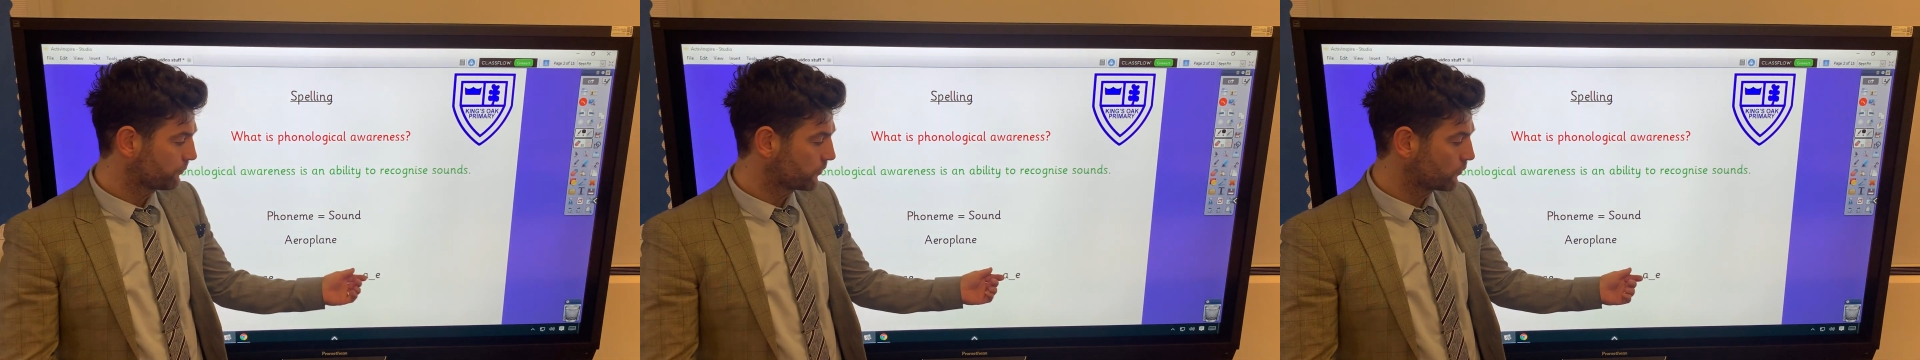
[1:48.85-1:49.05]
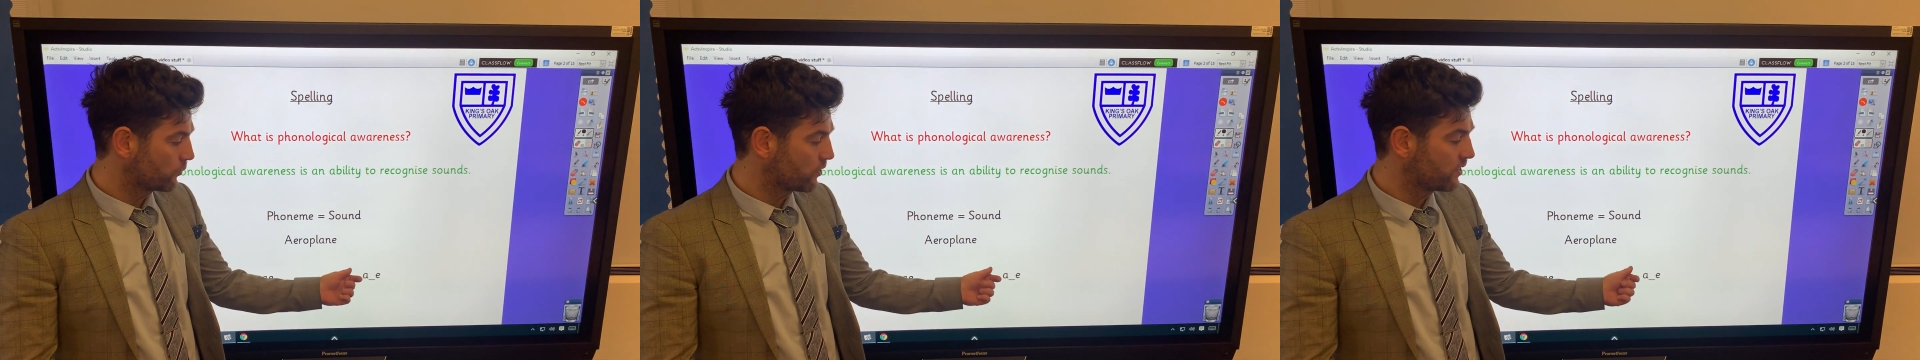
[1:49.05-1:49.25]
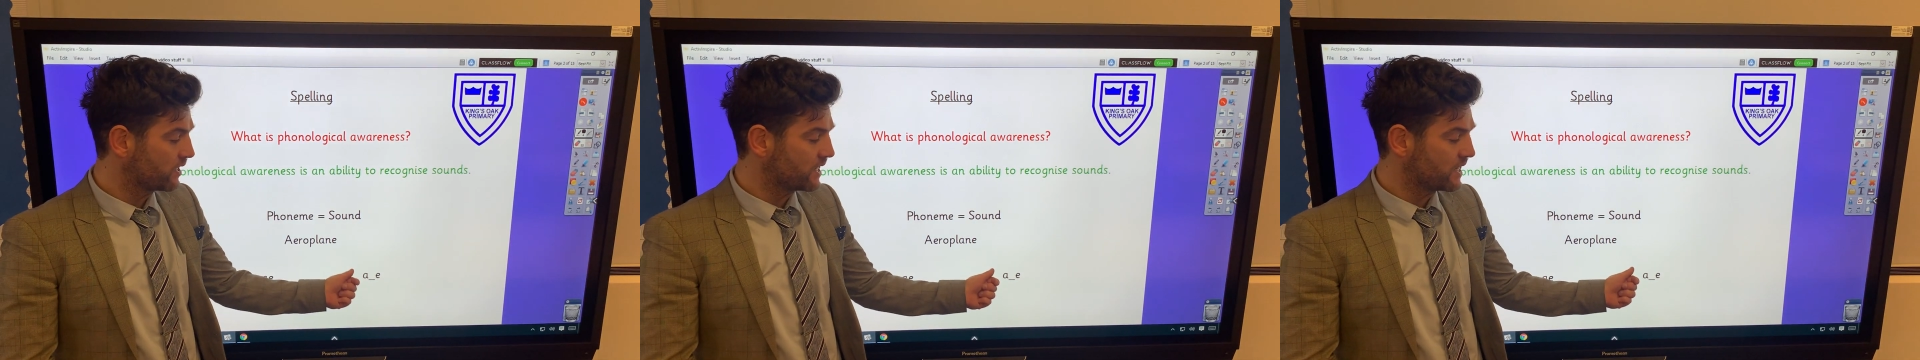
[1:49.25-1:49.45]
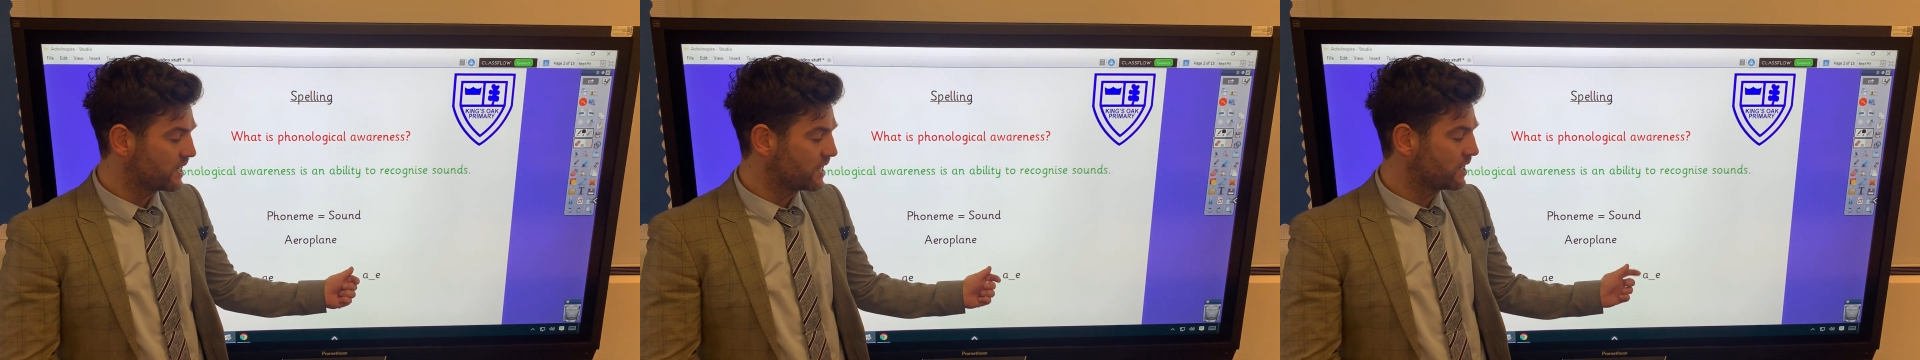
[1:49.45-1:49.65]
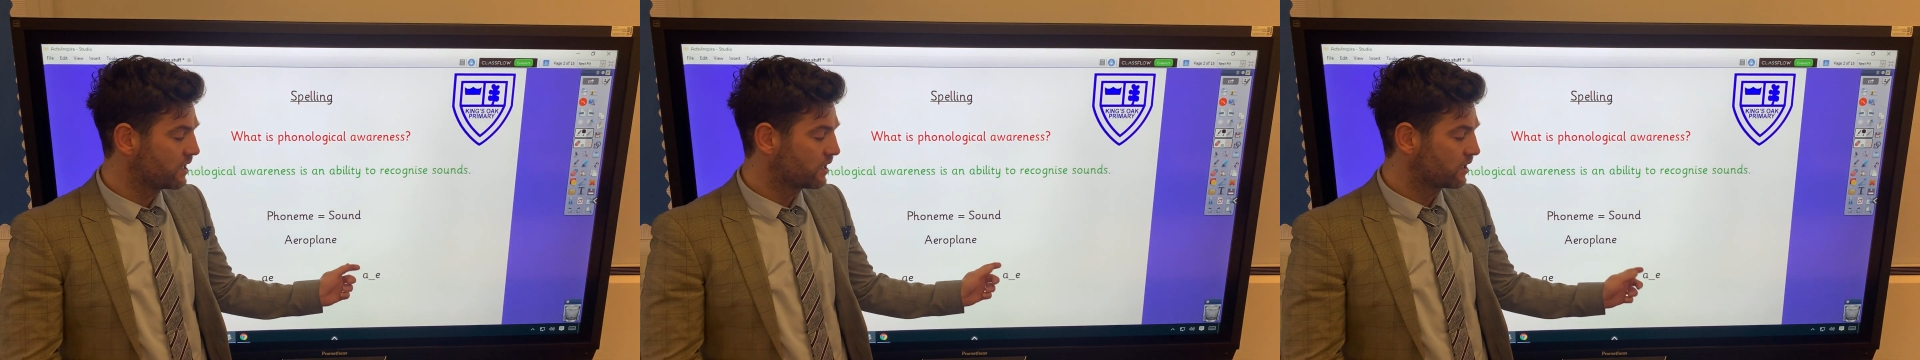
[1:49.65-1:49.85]
with
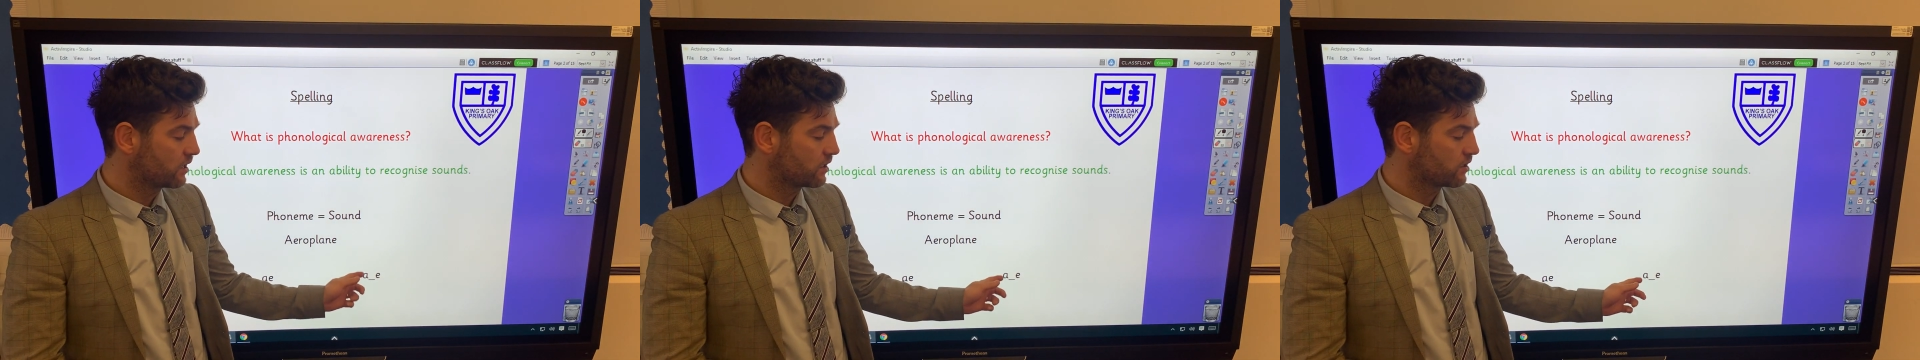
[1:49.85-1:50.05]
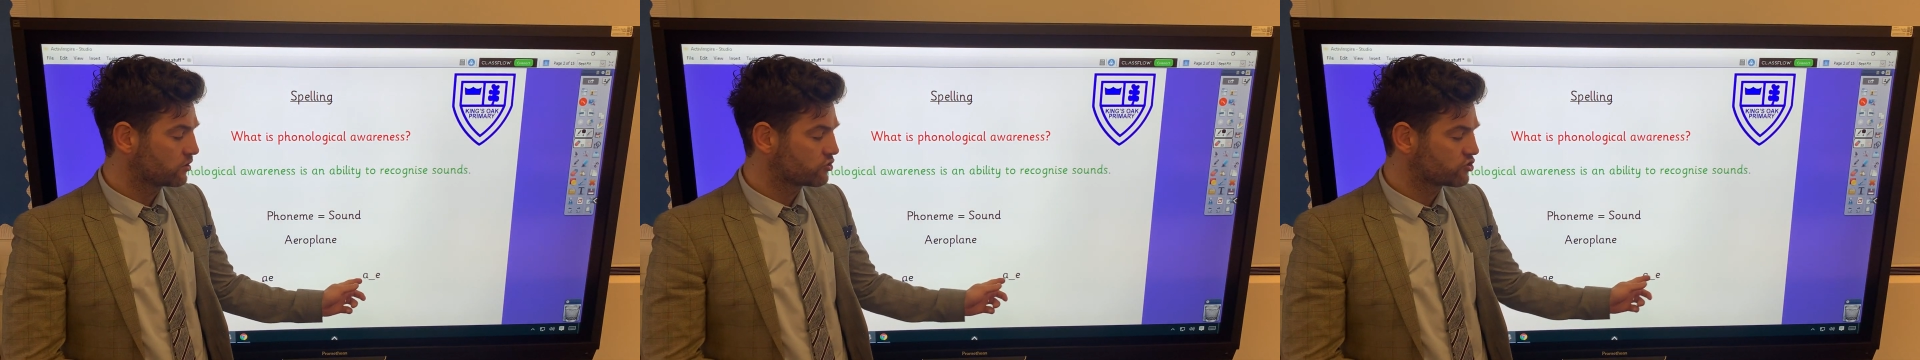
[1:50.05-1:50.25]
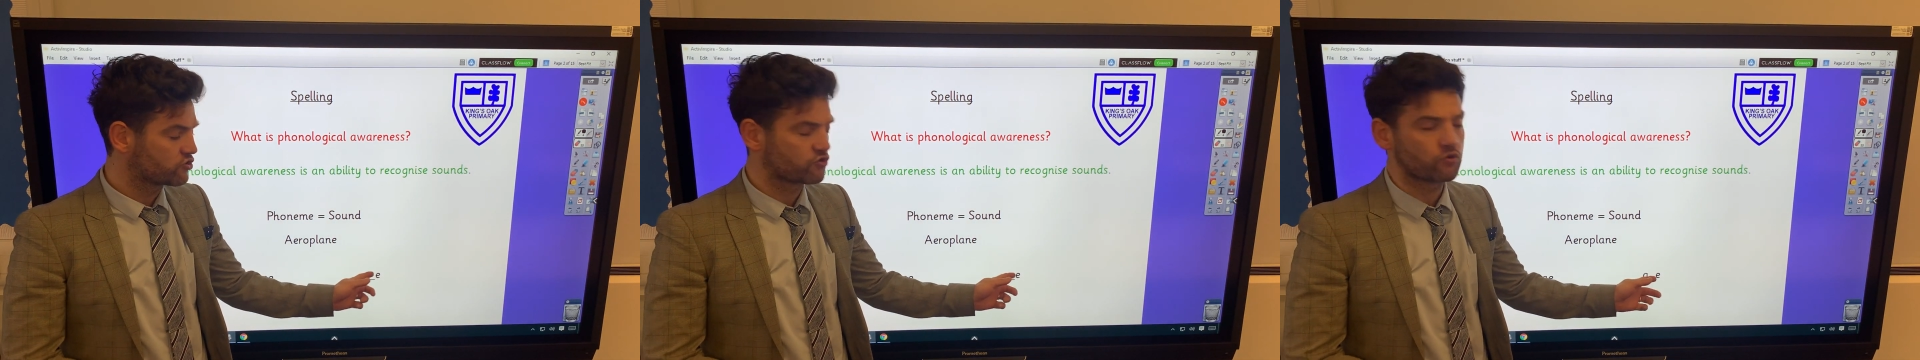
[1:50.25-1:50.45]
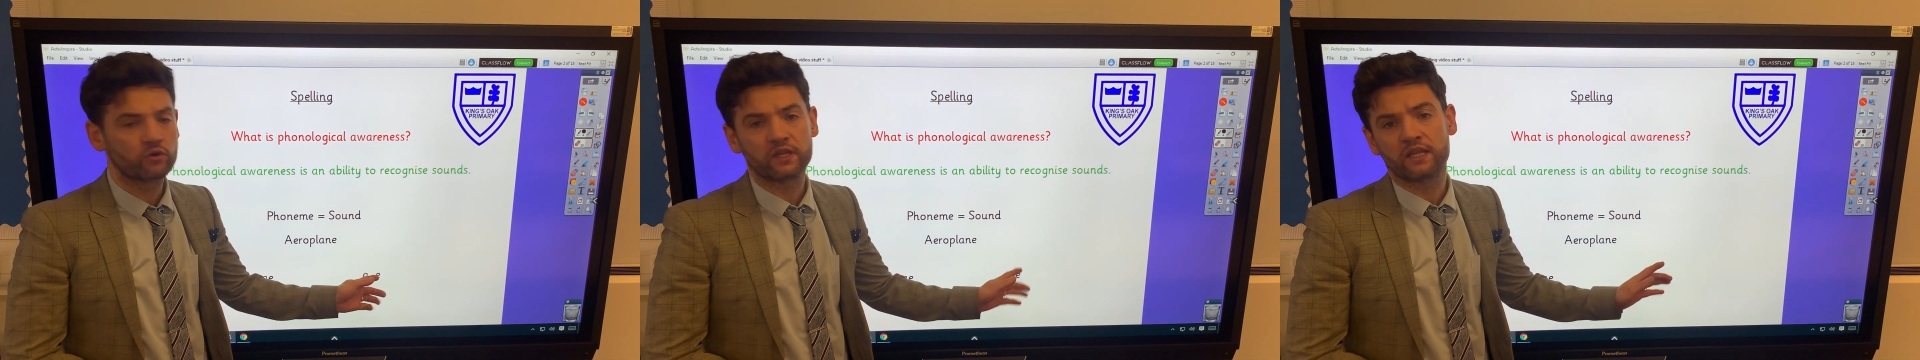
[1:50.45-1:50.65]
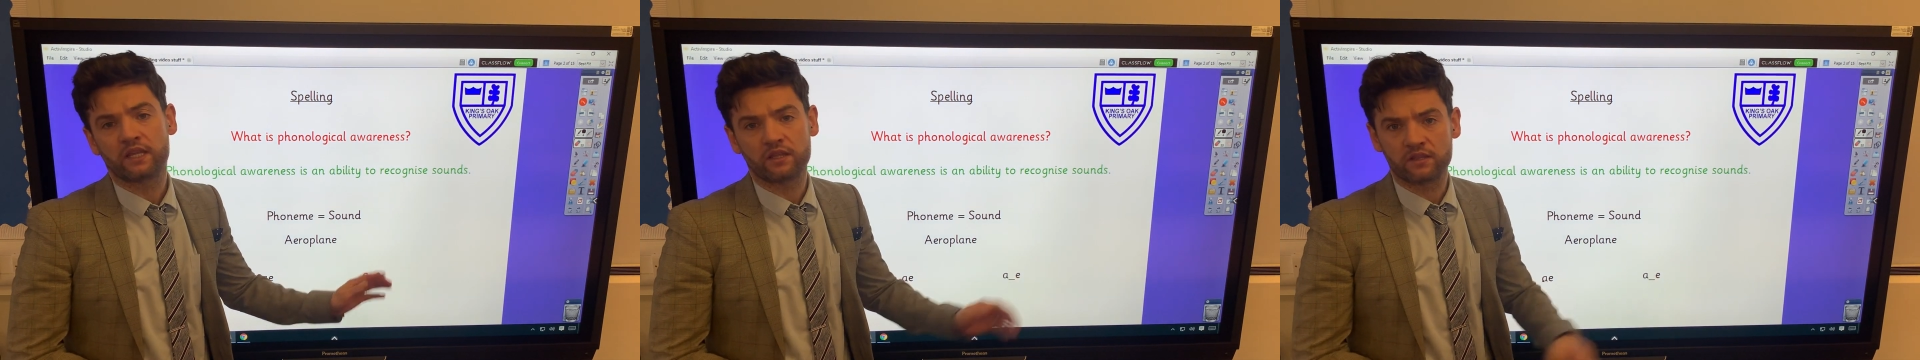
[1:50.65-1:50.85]
A stroke E,